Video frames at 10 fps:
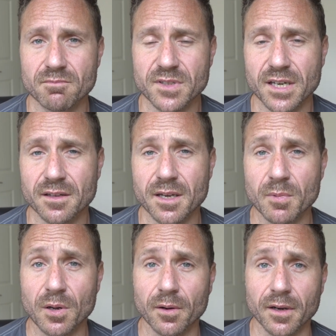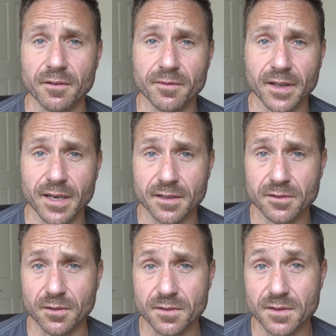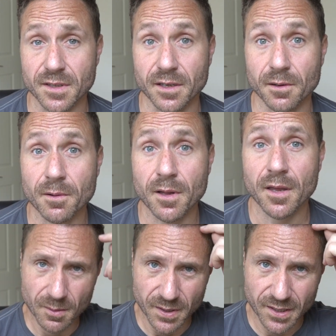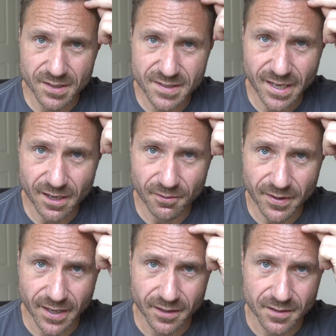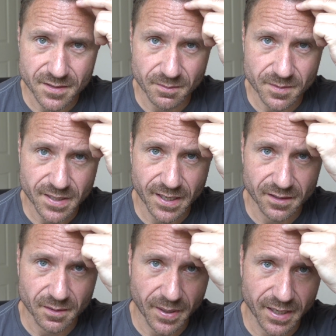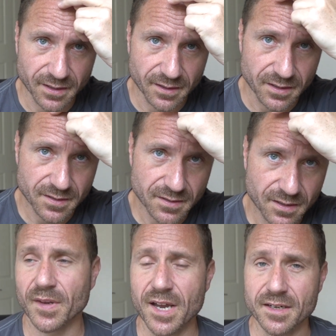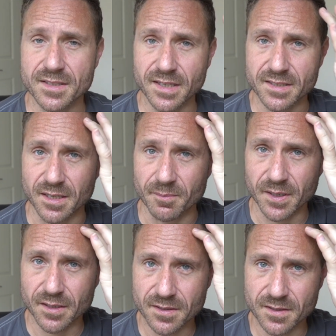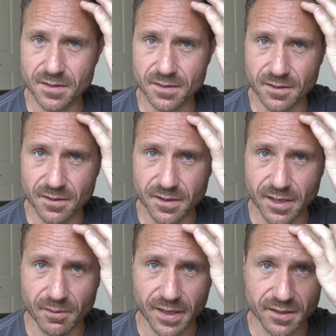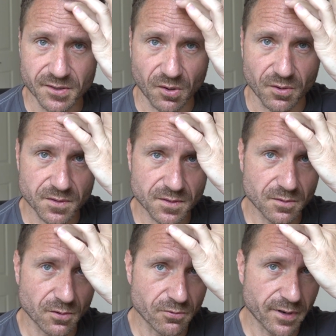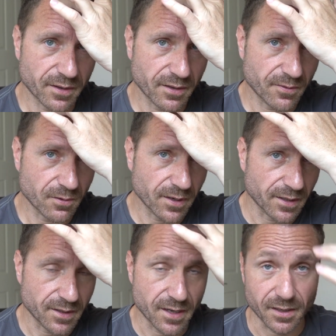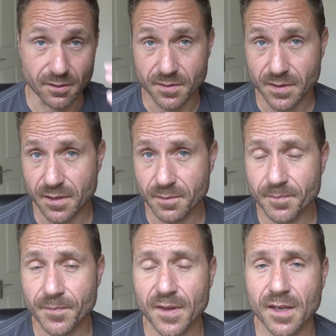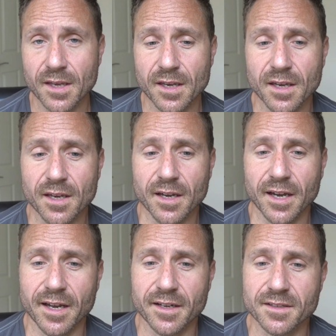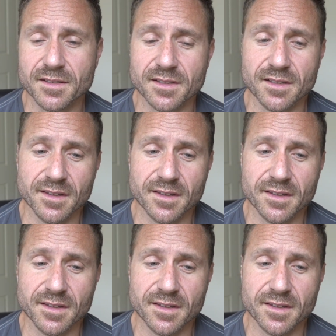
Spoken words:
taken them longer for their dots to heal. But you can tell then that someone's had the painless anaesthetic, because they'll get the dots all around their forehead there, you'll see them. And